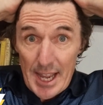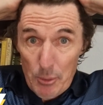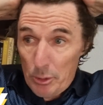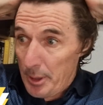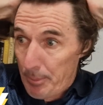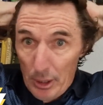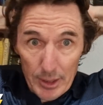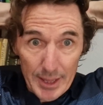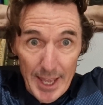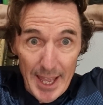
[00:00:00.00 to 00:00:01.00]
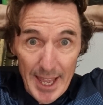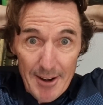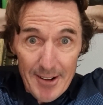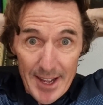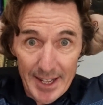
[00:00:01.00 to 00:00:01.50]
will be pulling their
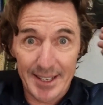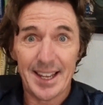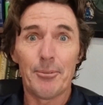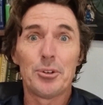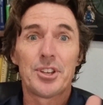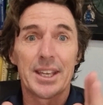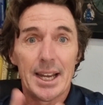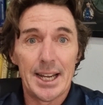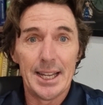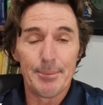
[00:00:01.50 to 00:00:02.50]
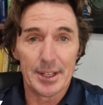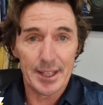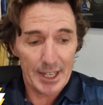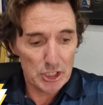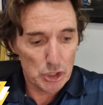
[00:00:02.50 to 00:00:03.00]
hair out. That was a game that
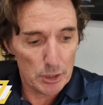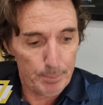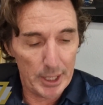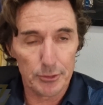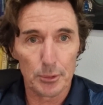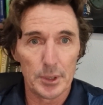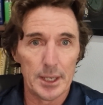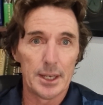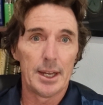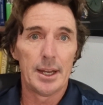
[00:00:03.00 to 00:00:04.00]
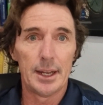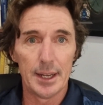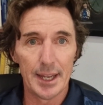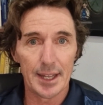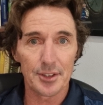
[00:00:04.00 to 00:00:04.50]
they should have penciled in
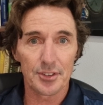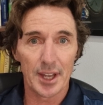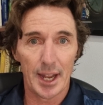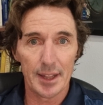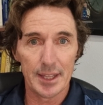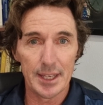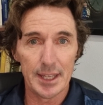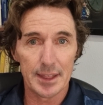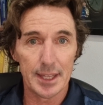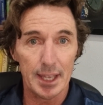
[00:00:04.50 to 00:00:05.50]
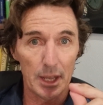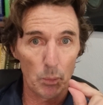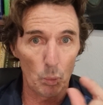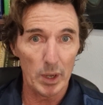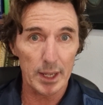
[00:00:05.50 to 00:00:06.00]
at the start of the year, thinking
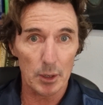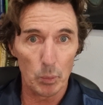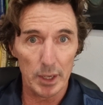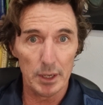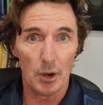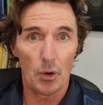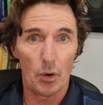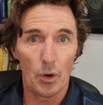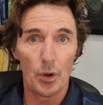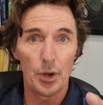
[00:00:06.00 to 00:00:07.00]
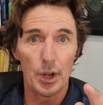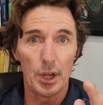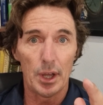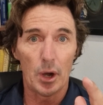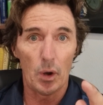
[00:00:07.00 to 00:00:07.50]
we're going to win on
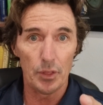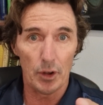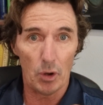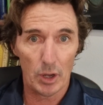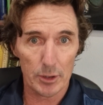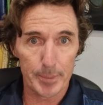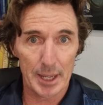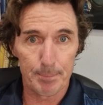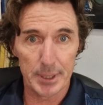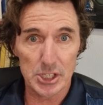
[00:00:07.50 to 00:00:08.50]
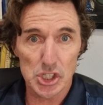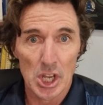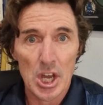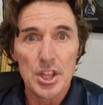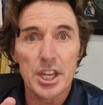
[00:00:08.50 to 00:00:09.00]
the Hyderabad pitch.
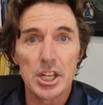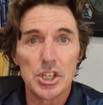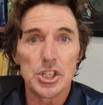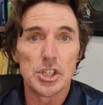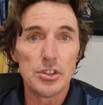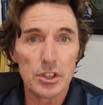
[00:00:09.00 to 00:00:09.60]
The conditions are